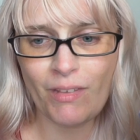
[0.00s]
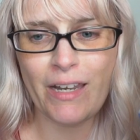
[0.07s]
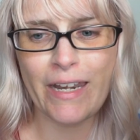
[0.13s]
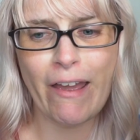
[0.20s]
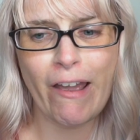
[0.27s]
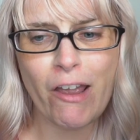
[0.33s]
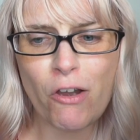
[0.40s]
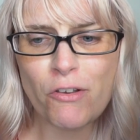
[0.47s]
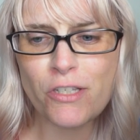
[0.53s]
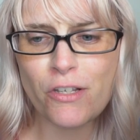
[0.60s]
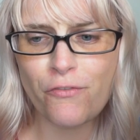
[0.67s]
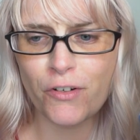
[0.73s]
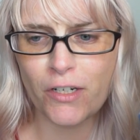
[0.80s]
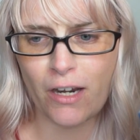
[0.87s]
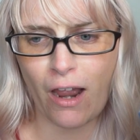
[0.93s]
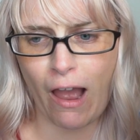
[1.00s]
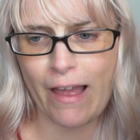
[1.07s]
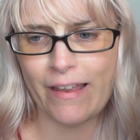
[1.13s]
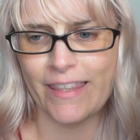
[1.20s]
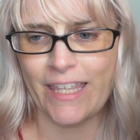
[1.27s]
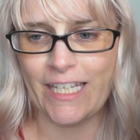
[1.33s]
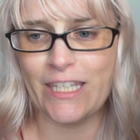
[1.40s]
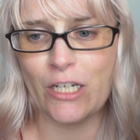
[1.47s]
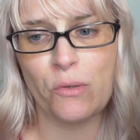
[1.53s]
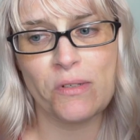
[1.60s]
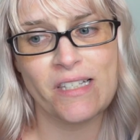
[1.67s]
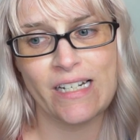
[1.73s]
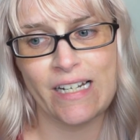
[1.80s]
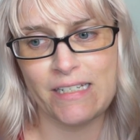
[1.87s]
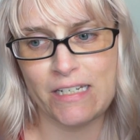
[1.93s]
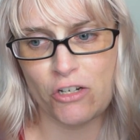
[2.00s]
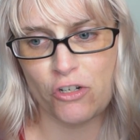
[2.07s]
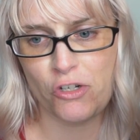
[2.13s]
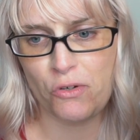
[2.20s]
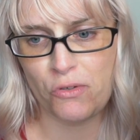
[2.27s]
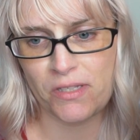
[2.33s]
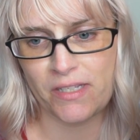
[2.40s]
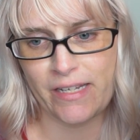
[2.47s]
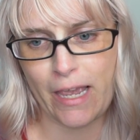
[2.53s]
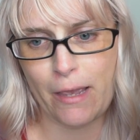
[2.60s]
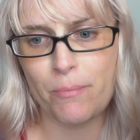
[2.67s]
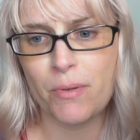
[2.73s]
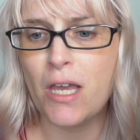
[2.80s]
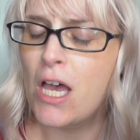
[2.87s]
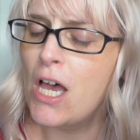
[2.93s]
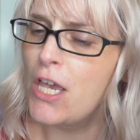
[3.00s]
Now, I also forgot that there was an additional step.